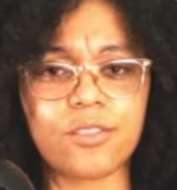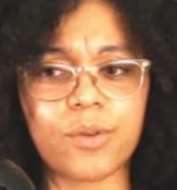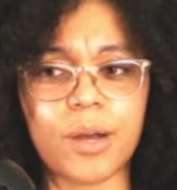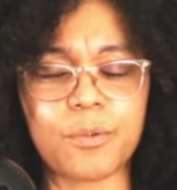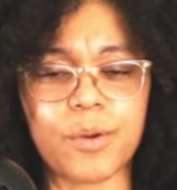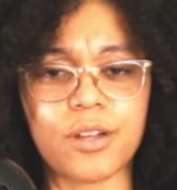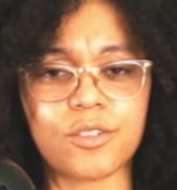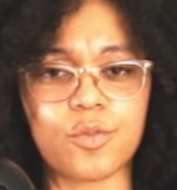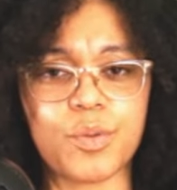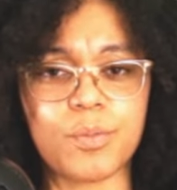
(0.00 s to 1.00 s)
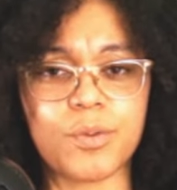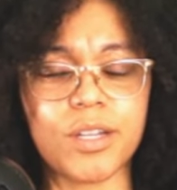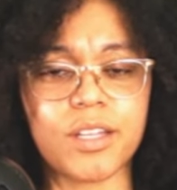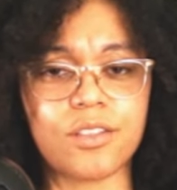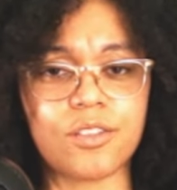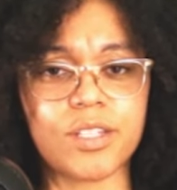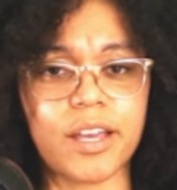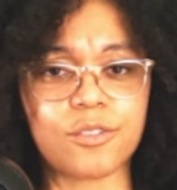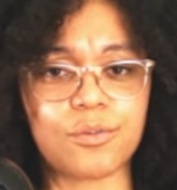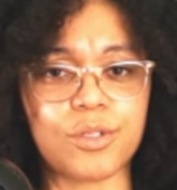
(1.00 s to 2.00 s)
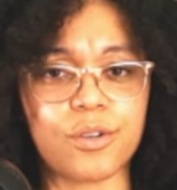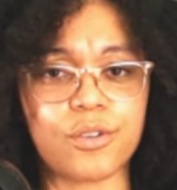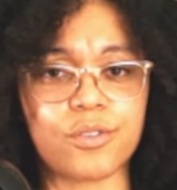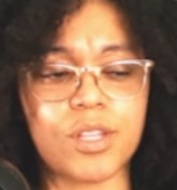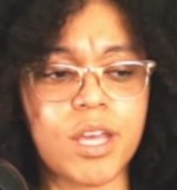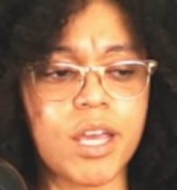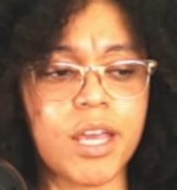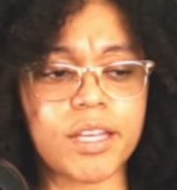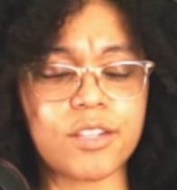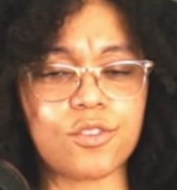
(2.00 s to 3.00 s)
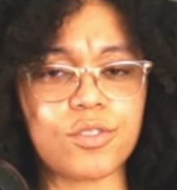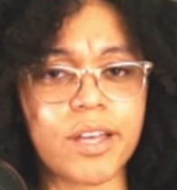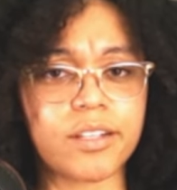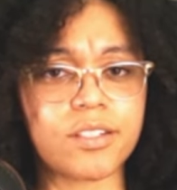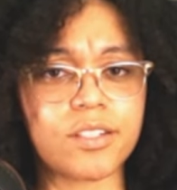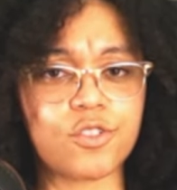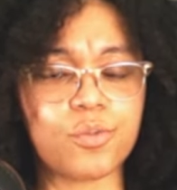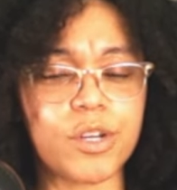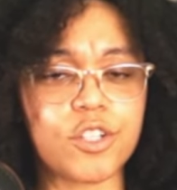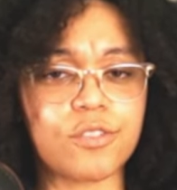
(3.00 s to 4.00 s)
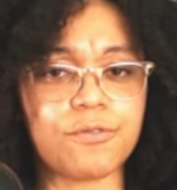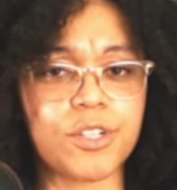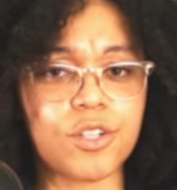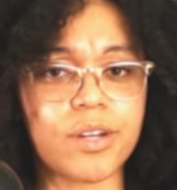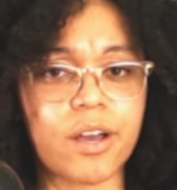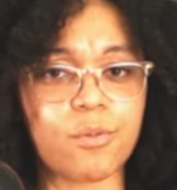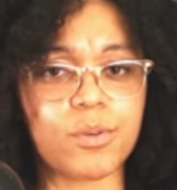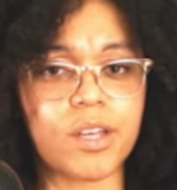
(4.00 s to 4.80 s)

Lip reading: wrapped around so people could get their tax returns and get their tax situation figured out with the